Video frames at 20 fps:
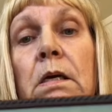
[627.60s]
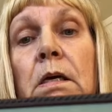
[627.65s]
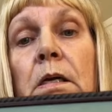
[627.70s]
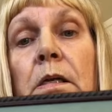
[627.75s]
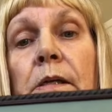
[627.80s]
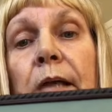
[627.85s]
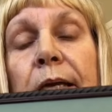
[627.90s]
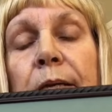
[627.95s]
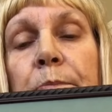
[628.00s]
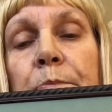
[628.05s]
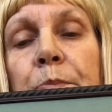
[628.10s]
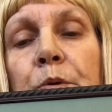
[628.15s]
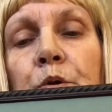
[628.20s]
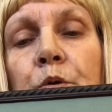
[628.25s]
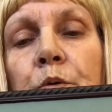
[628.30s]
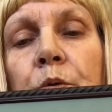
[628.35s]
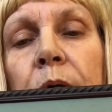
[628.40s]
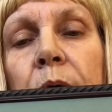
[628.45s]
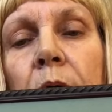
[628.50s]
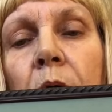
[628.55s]
like
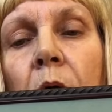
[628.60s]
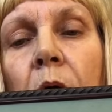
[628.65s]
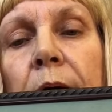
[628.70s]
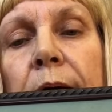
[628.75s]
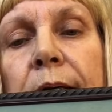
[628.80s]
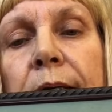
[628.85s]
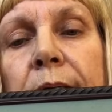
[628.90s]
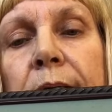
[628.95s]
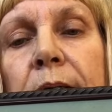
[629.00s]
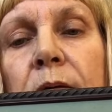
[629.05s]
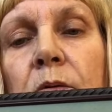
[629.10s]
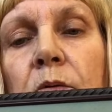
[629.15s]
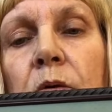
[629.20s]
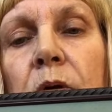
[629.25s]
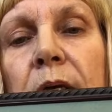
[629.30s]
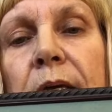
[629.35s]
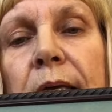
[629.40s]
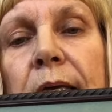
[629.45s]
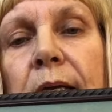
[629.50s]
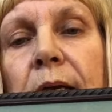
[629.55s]
moon on it.
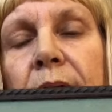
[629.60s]
And